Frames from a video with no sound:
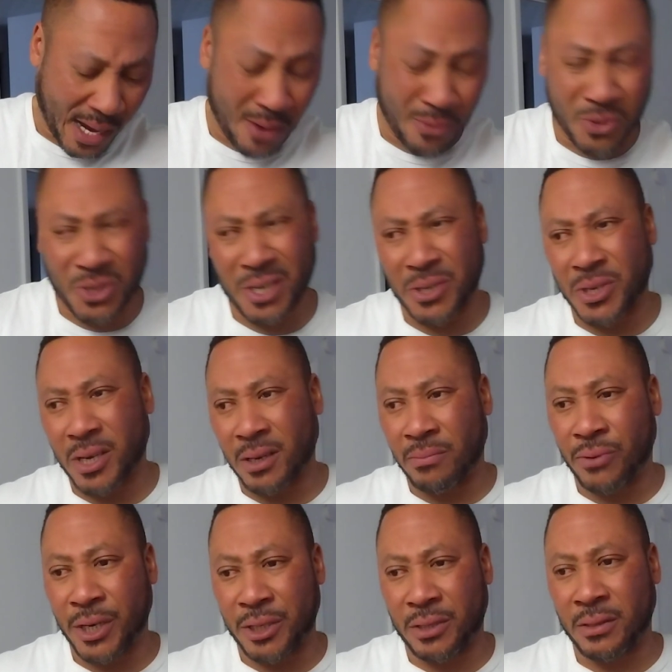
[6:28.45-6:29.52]
I won't say
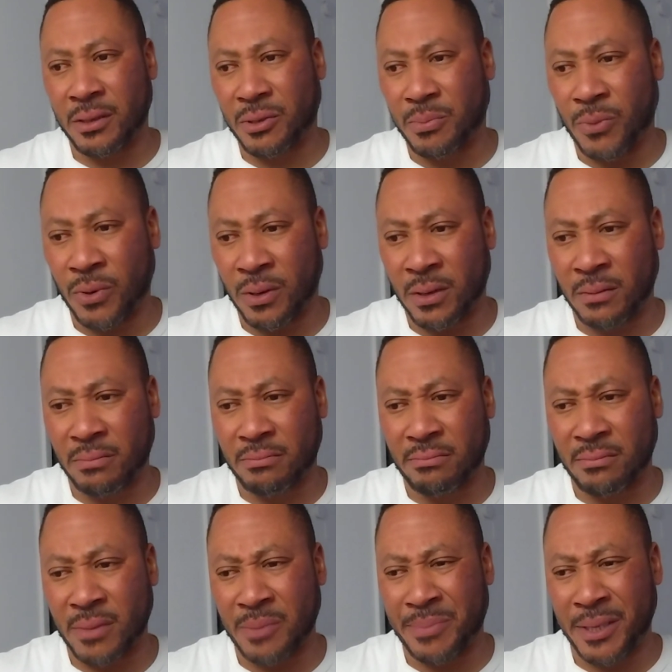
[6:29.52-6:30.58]
Celebration, that's more
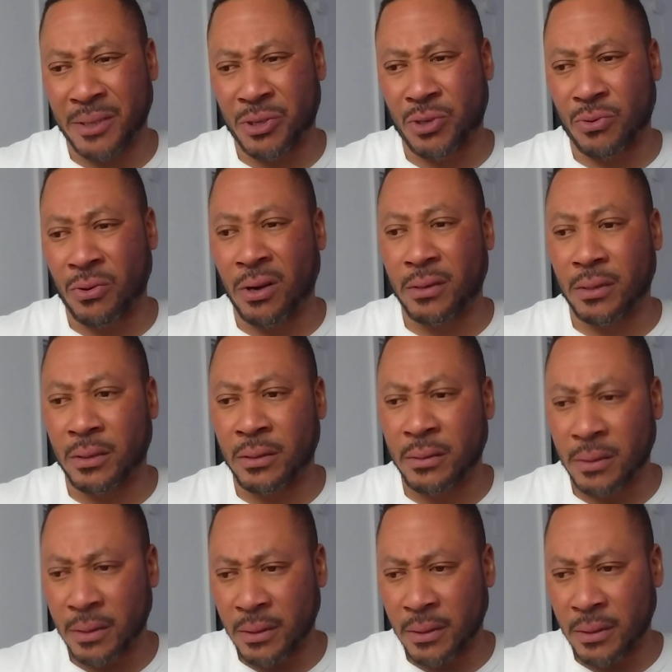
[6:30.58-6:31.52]
a bit stronger.